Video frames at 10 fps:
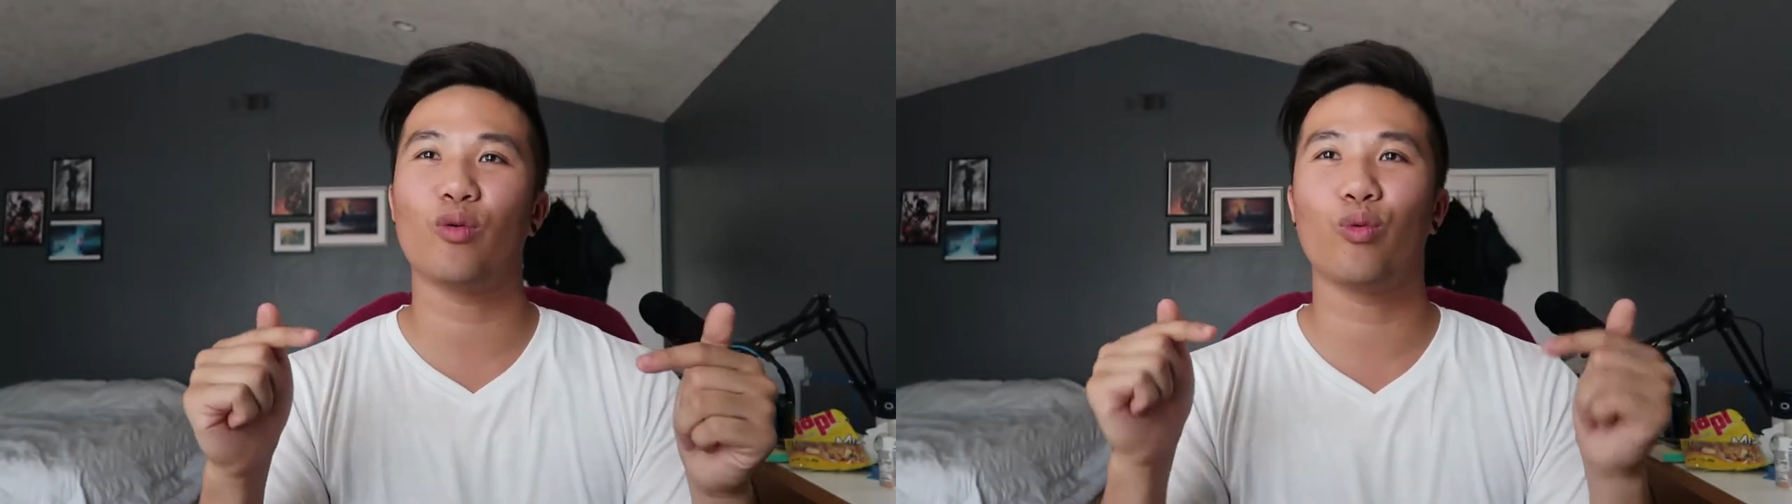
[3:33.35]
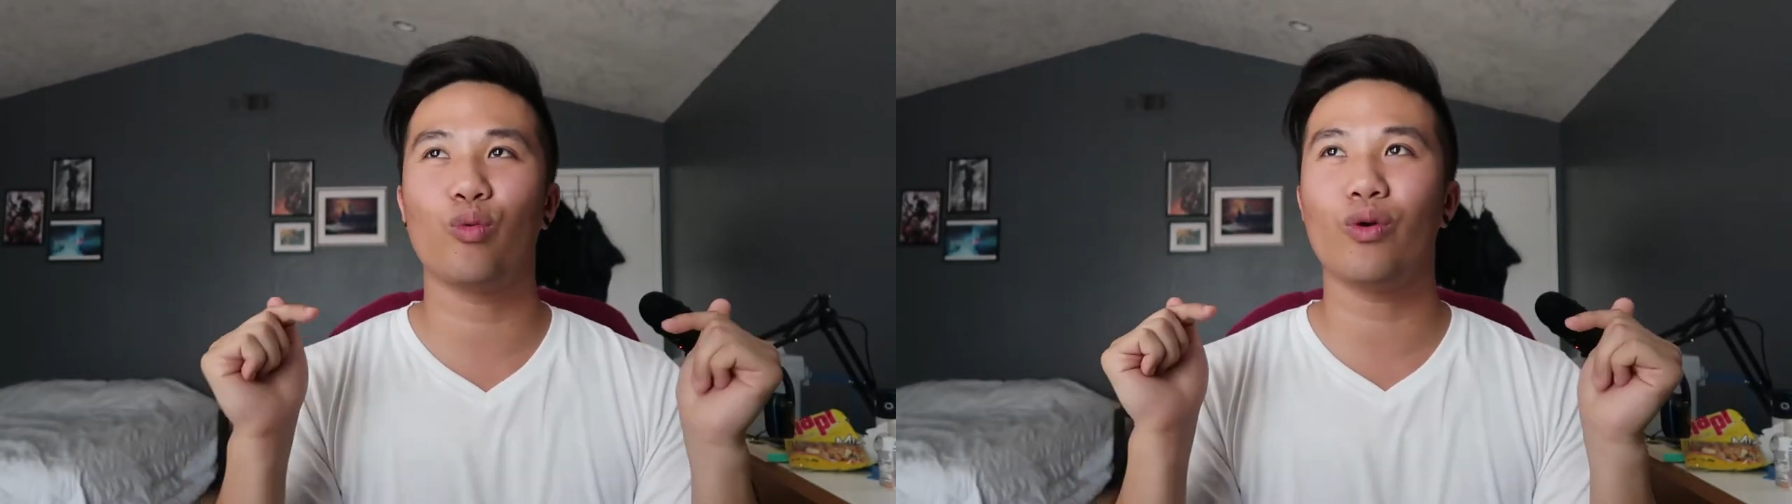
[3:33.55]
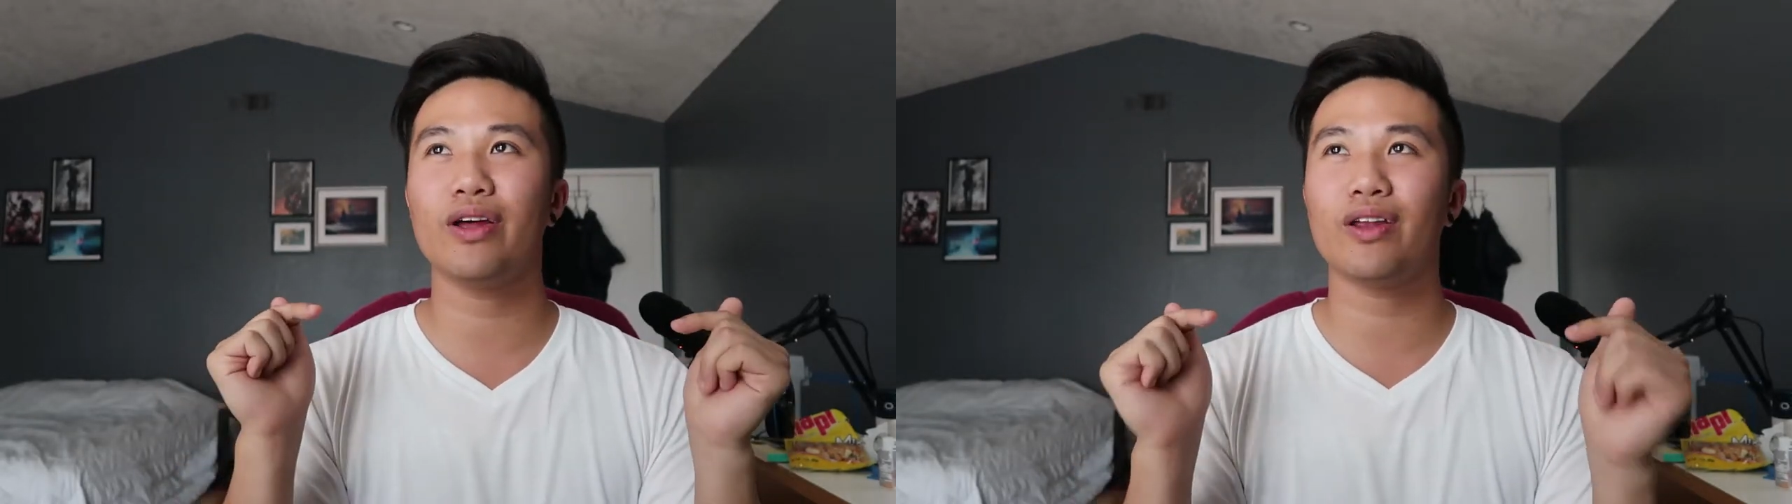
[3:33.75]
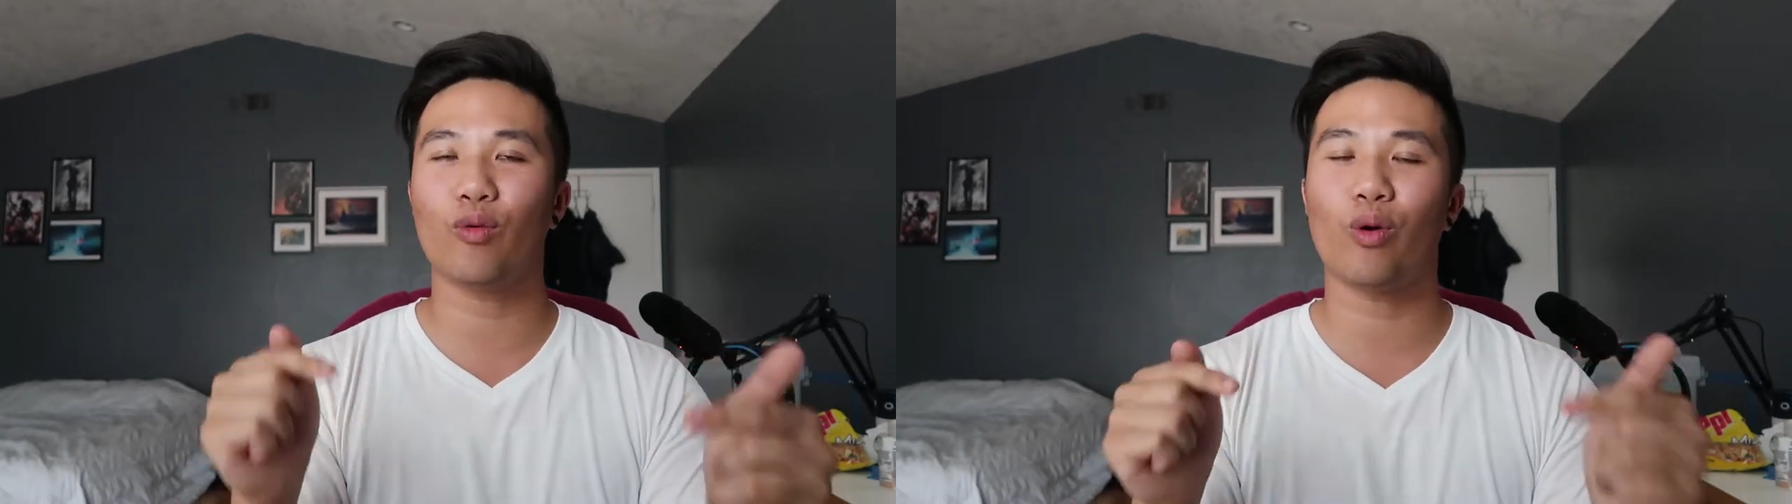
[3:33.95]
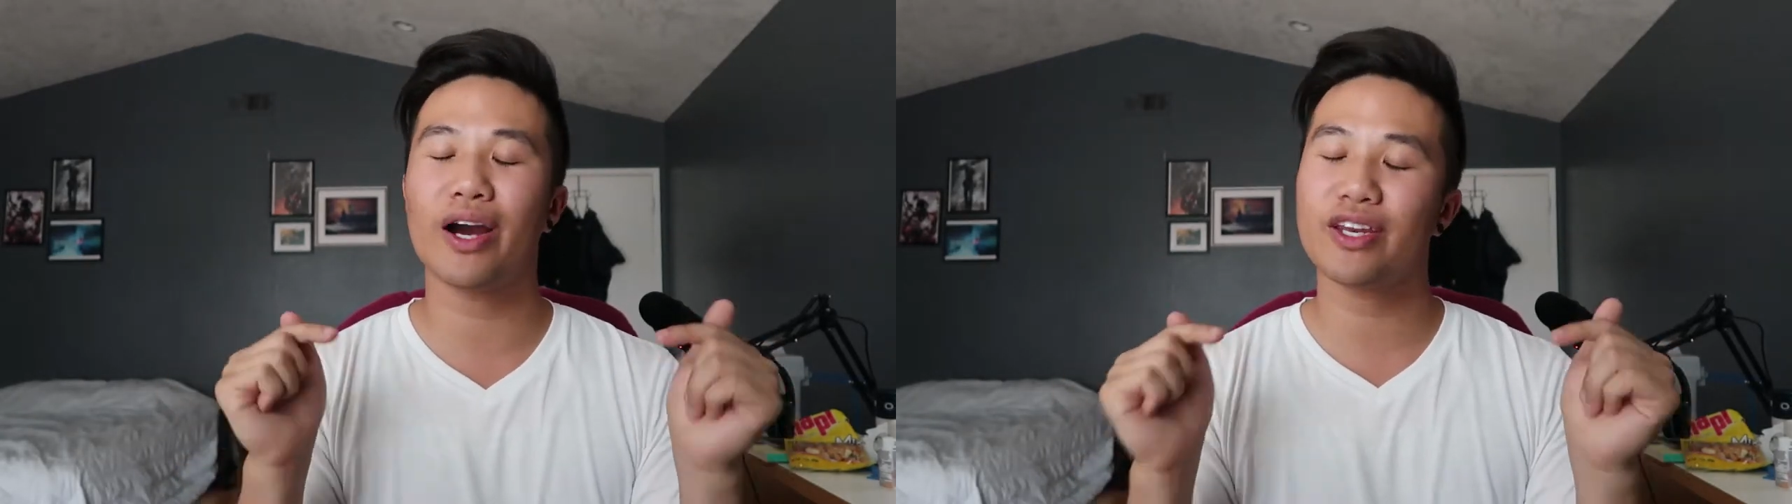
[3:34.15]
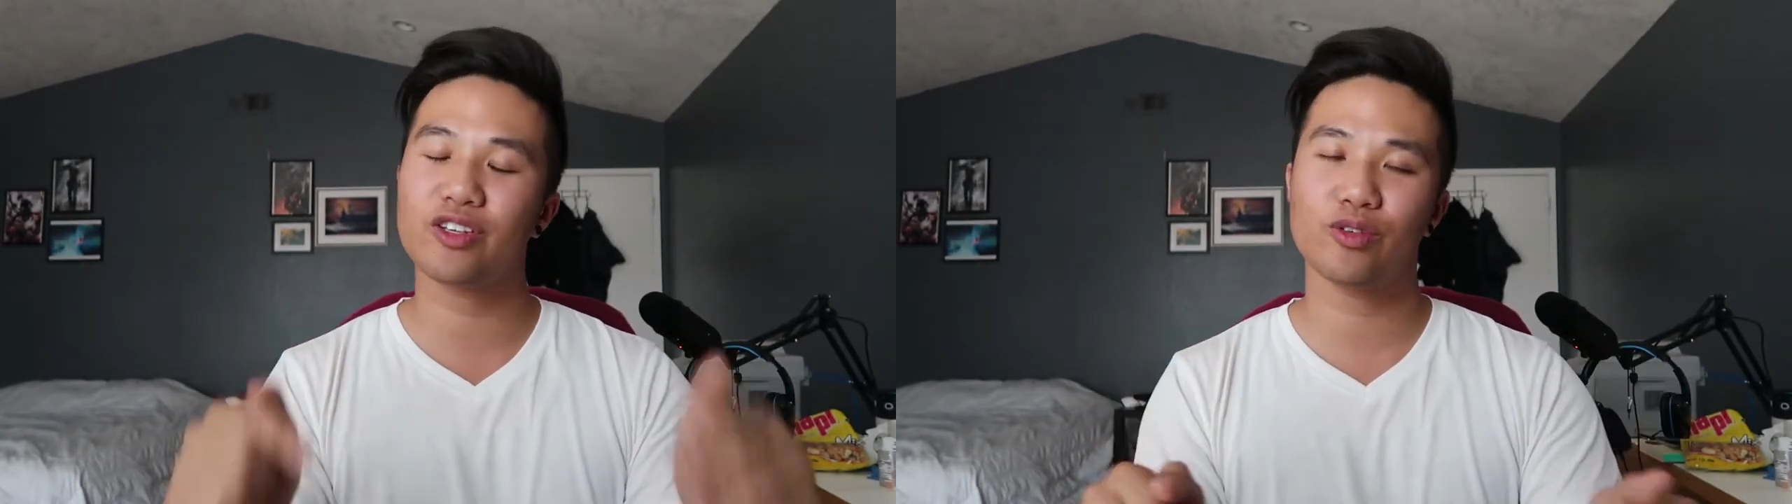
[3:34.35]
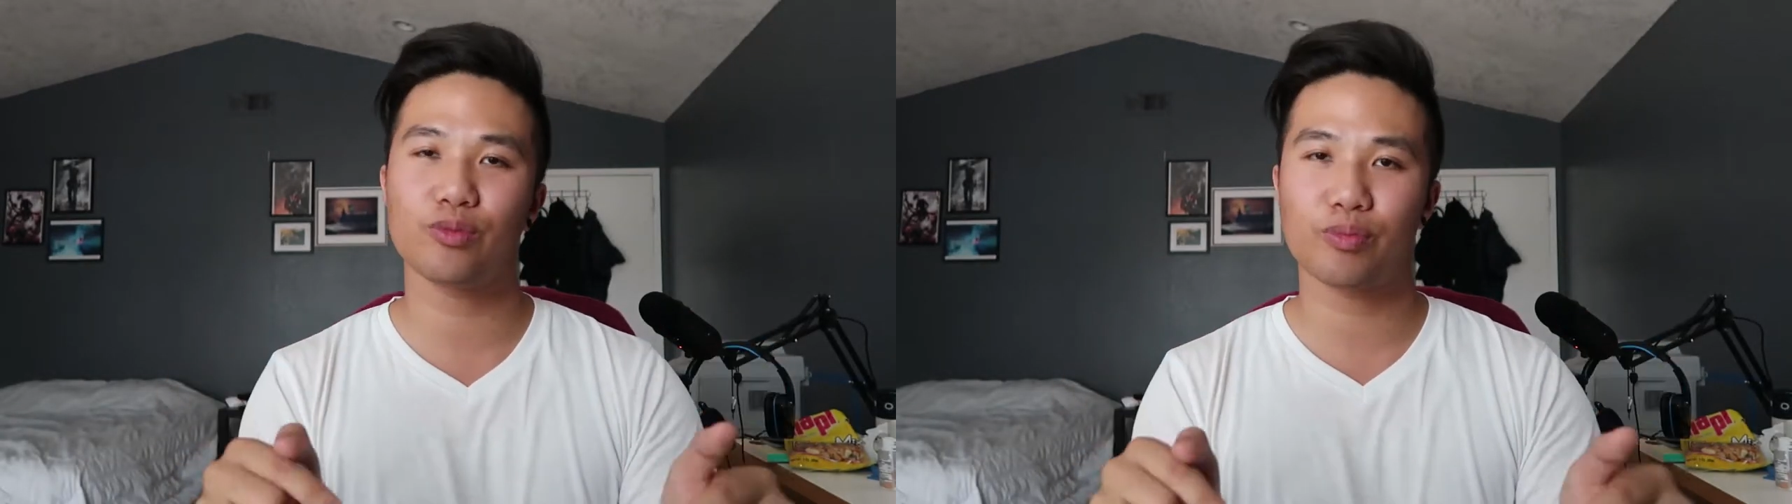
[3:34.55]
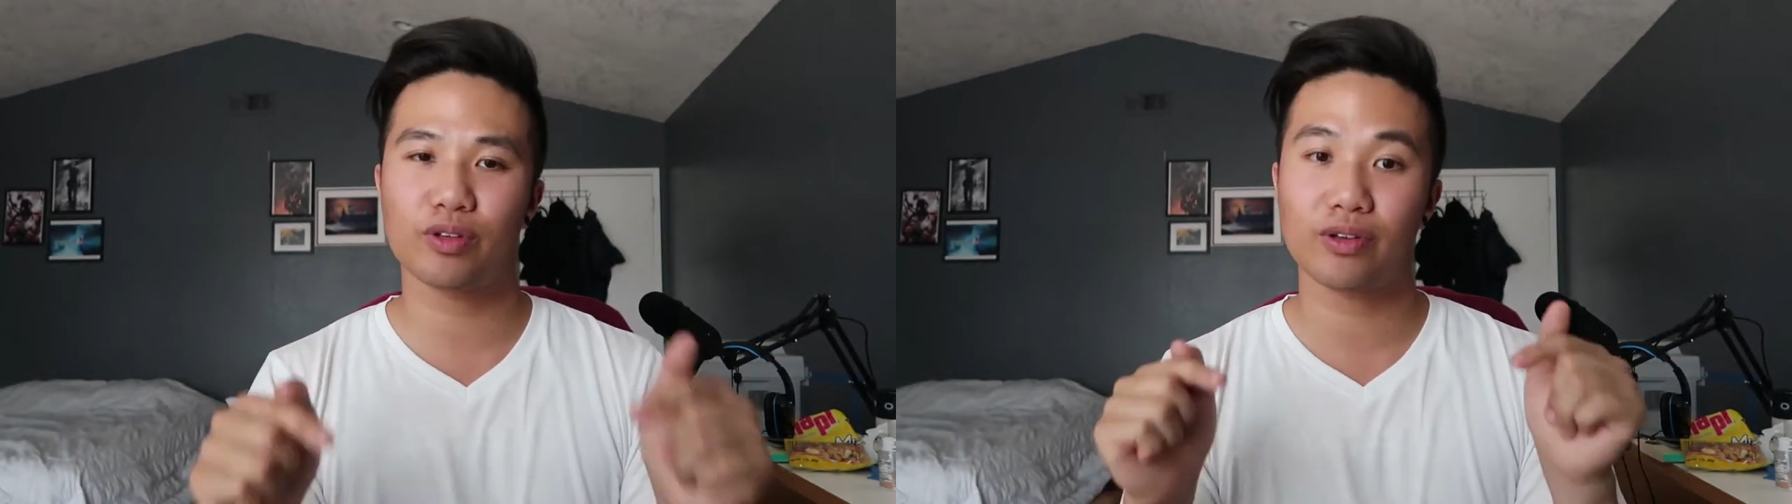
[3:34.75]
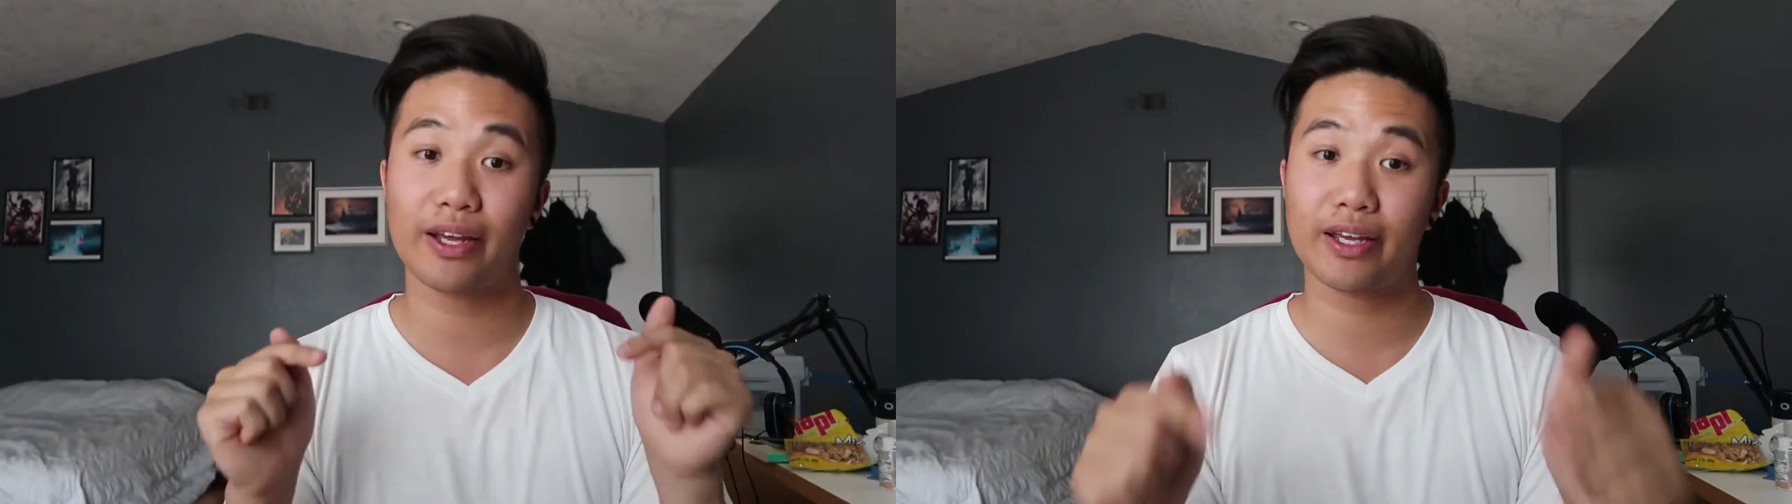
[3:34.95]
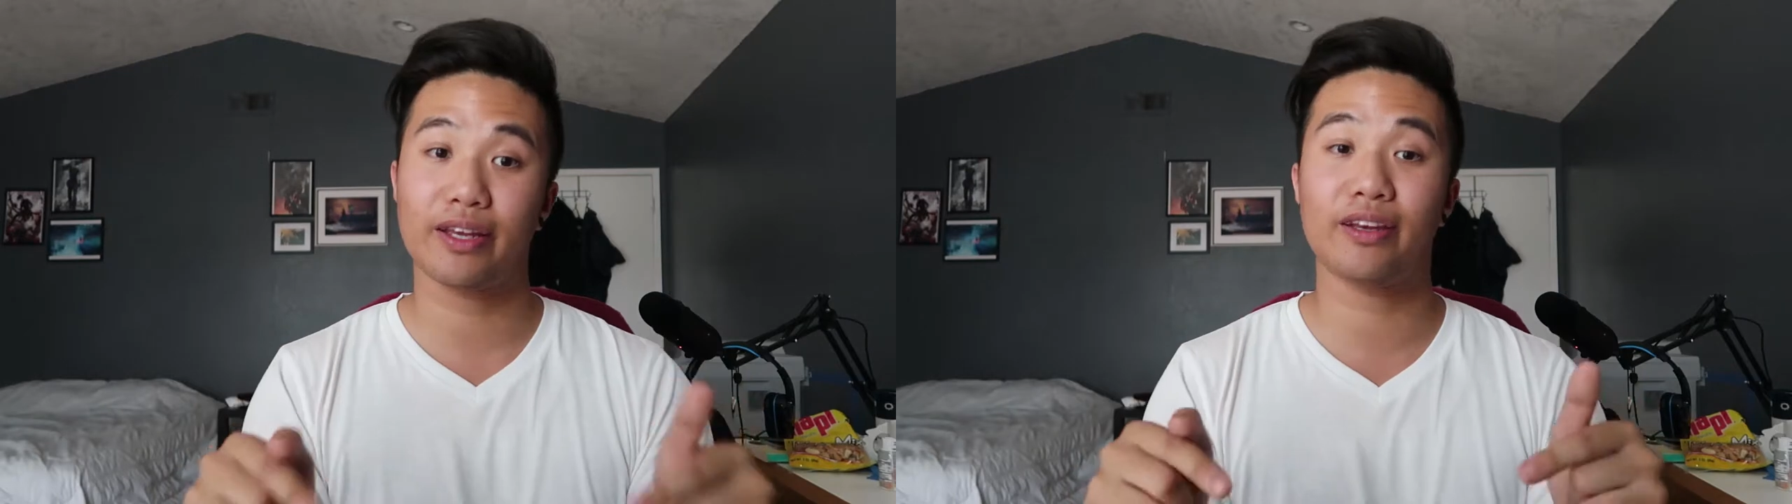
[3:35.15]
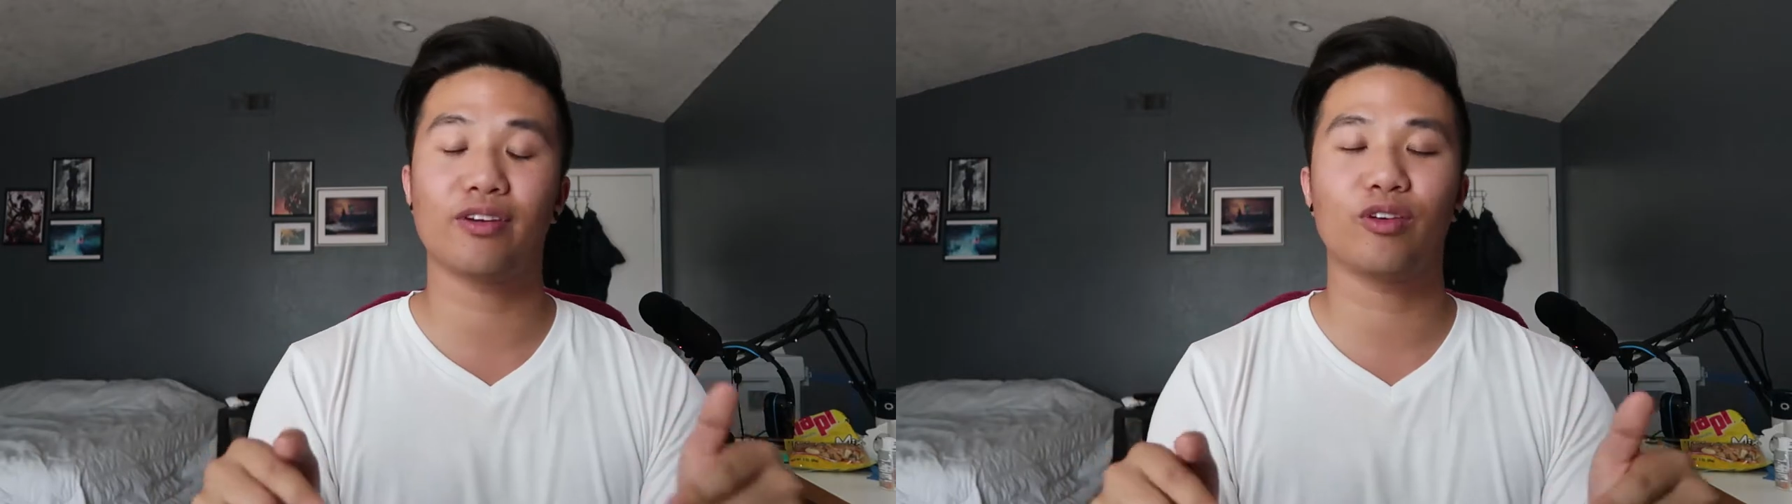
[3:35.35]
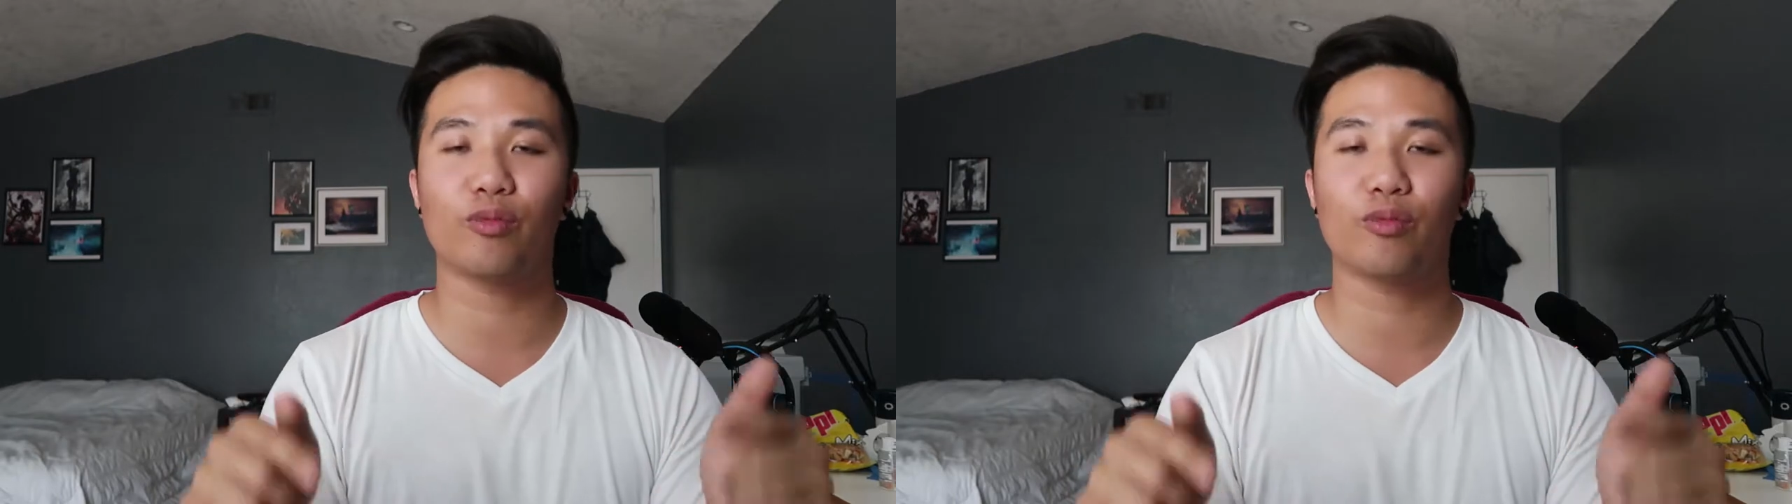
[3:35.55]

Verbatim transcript: what why do you play